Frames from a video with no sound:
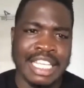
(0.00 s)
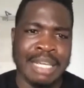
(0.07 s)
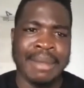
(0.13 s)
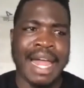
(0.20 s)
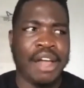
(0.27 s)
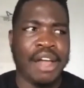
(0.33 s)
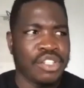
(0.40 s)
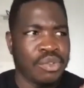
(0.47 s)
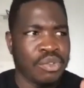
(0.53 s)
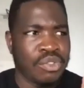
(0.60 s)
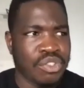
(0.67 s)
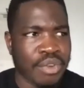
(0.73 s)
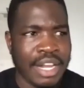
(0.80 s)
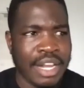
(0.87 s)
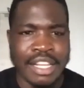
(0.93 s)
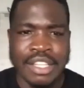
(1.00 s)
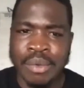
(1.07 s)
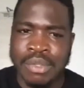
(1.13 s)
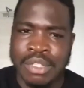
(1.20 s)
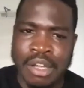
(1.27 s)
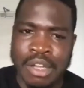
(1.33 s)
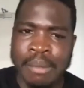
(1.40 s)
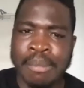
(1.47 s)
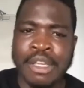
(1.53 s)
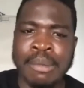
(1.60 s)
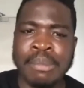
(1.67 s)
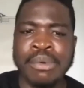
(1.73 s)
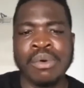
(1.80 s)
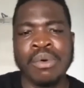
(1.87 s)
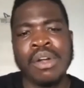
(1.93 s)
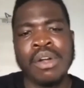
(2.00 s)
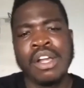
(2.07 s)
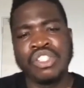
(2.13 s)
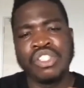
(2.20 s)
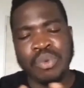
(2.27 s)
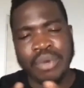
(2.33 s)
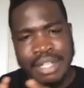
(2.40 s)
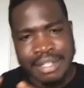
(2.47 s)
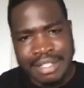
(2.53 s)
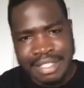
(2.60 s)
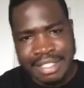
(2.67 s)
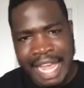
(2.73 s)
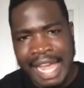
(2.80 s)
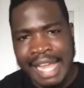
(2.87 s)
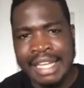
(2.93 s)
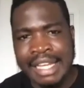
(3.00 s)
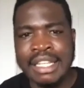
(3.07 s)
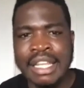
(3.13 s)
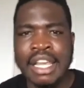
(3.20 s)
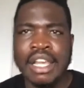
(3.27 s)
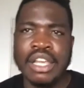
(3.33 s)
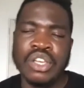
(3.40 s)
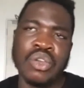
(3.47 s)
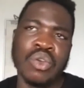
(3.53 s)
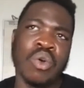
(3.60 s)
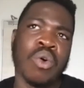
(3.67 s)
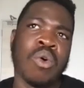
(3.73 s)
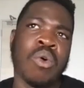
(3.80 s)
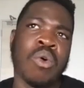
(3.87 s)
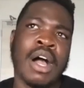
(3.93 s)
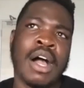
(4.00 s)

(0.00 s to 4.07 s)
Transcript: How do you train those young people to understand your